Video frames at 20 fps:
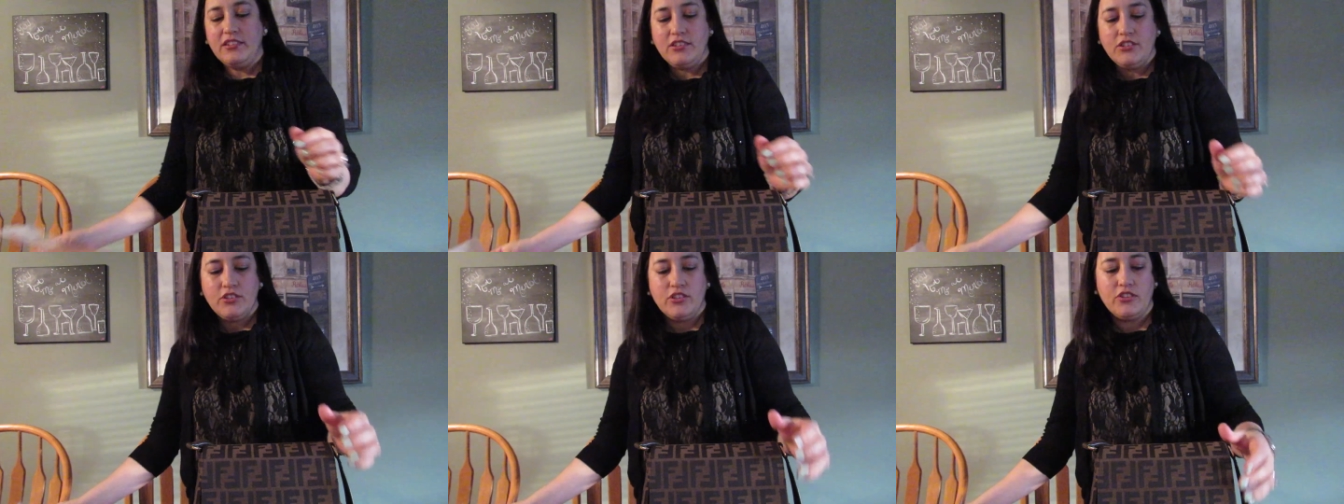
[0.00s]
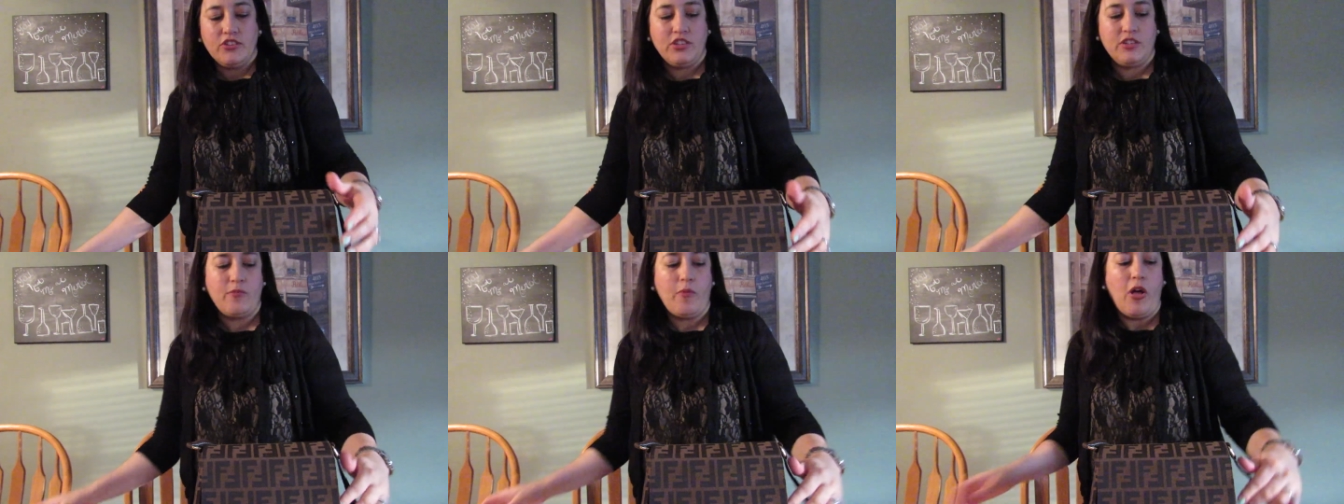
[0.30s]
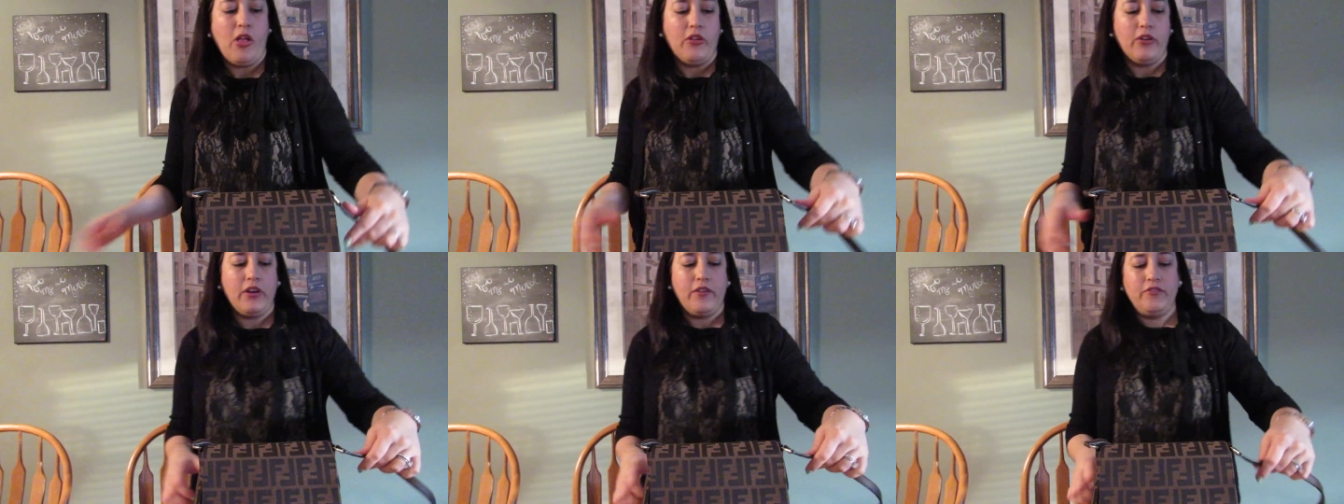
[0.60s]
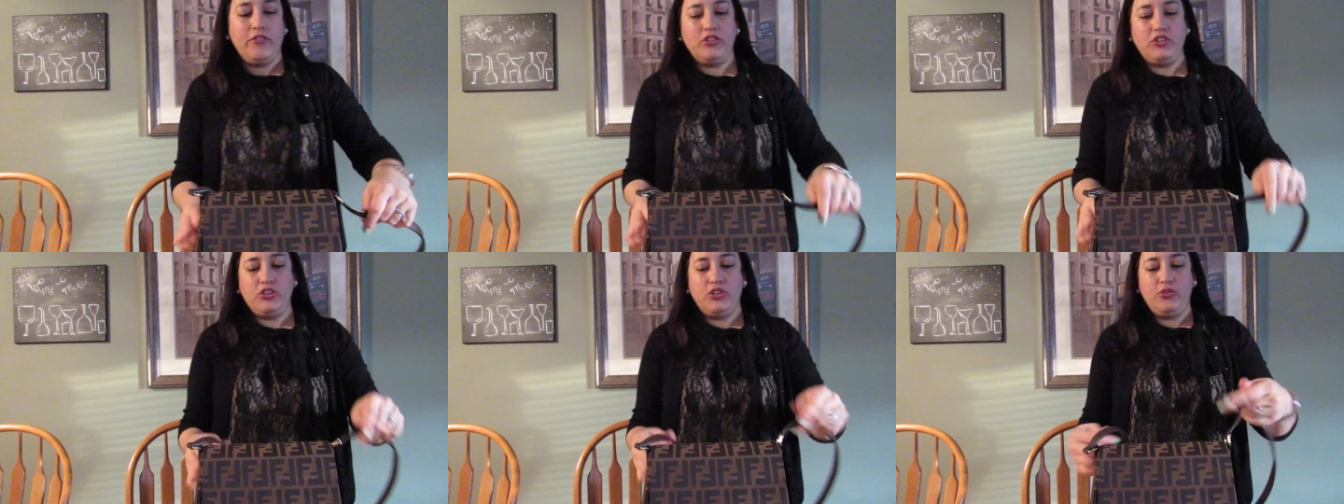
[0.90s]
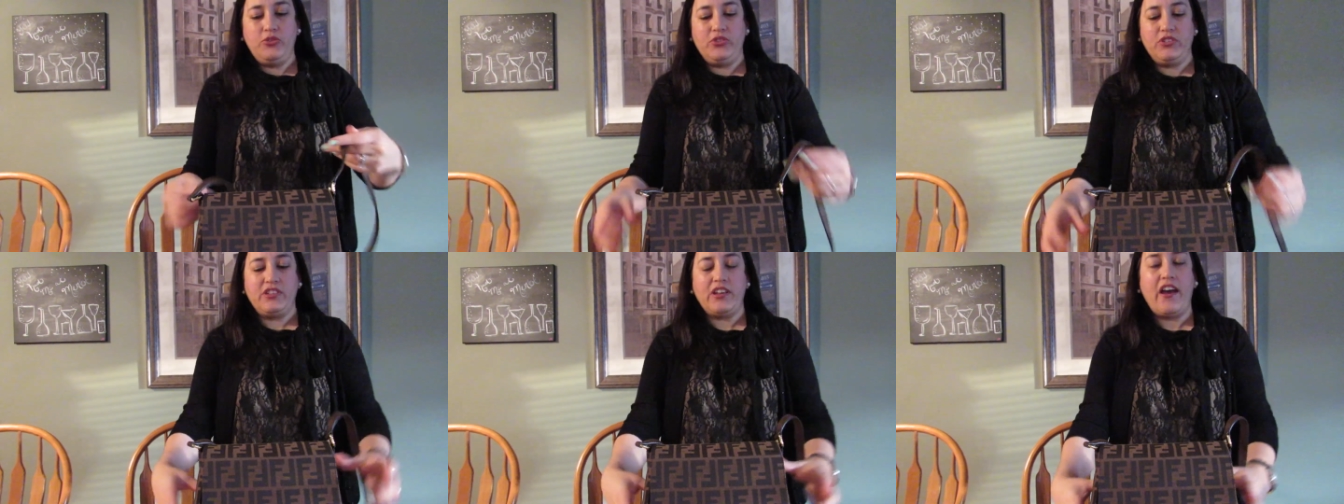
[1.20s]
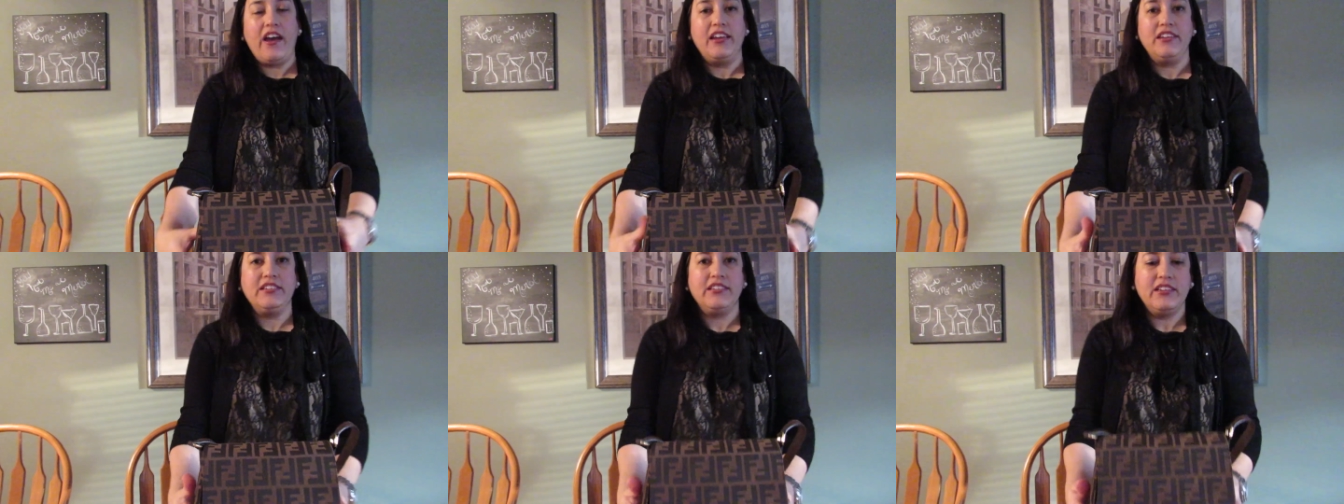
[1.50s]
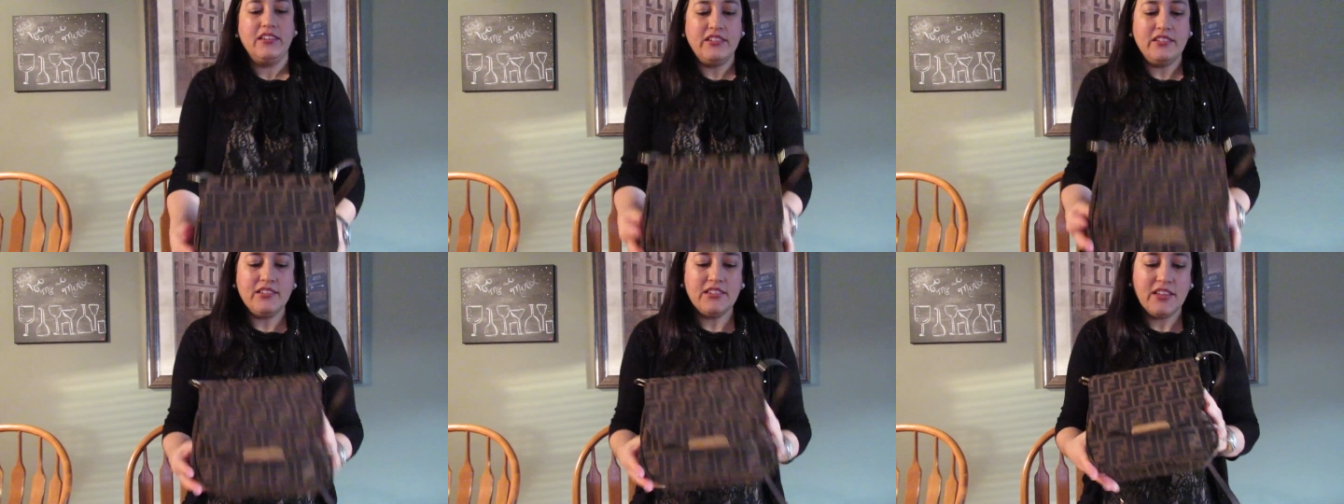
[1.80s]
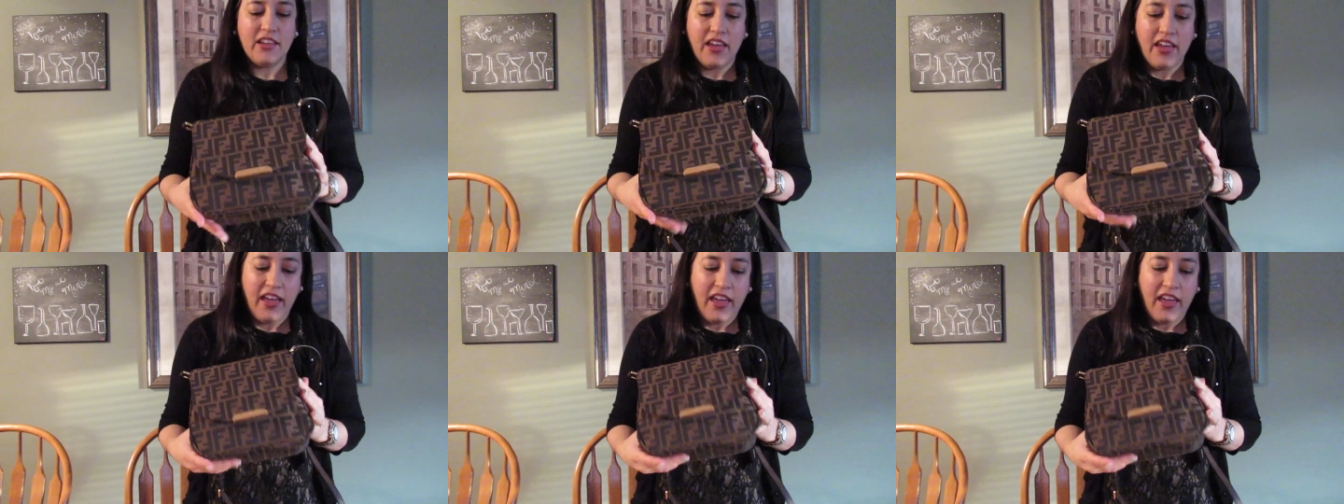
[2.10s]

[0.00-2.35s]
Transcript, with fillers: is the smaller of the two sizes,